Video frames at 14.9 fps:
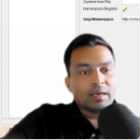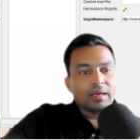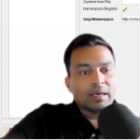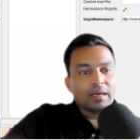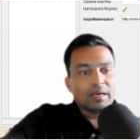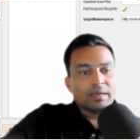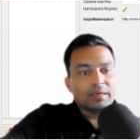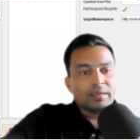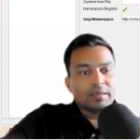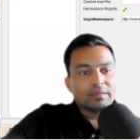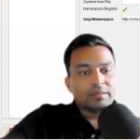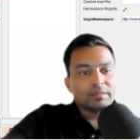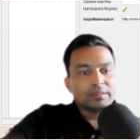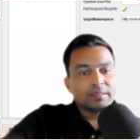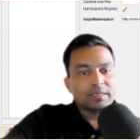And
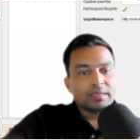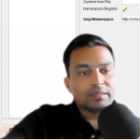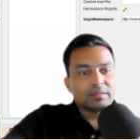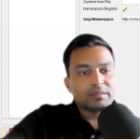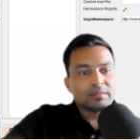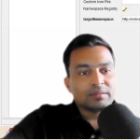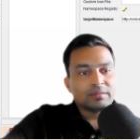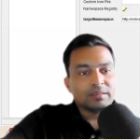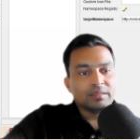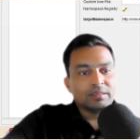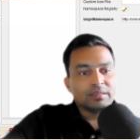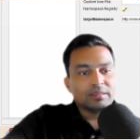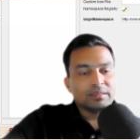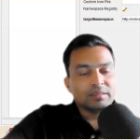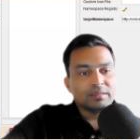let's see
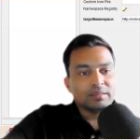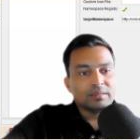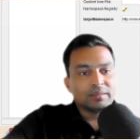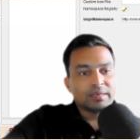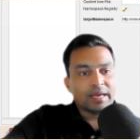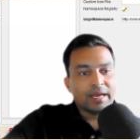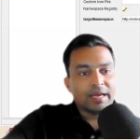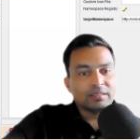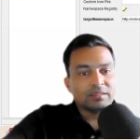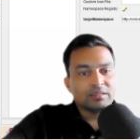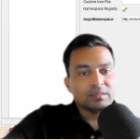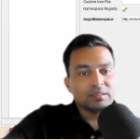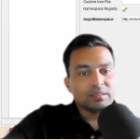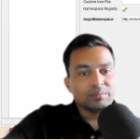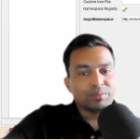the
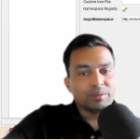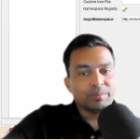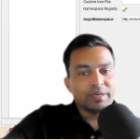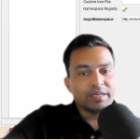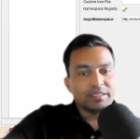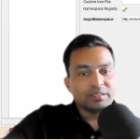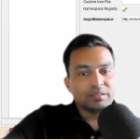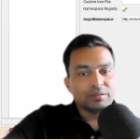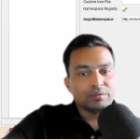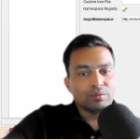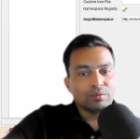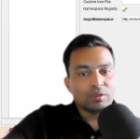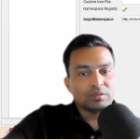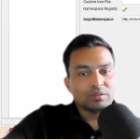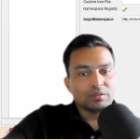actual implementation,
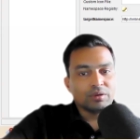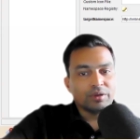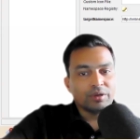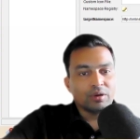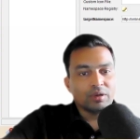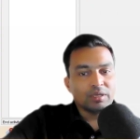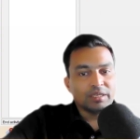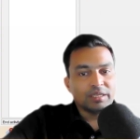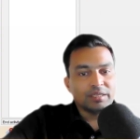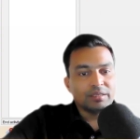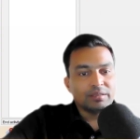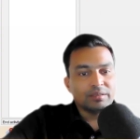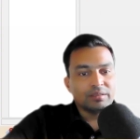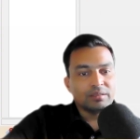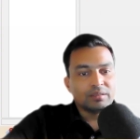what's going on
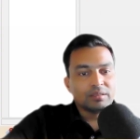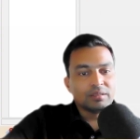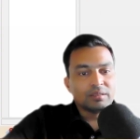here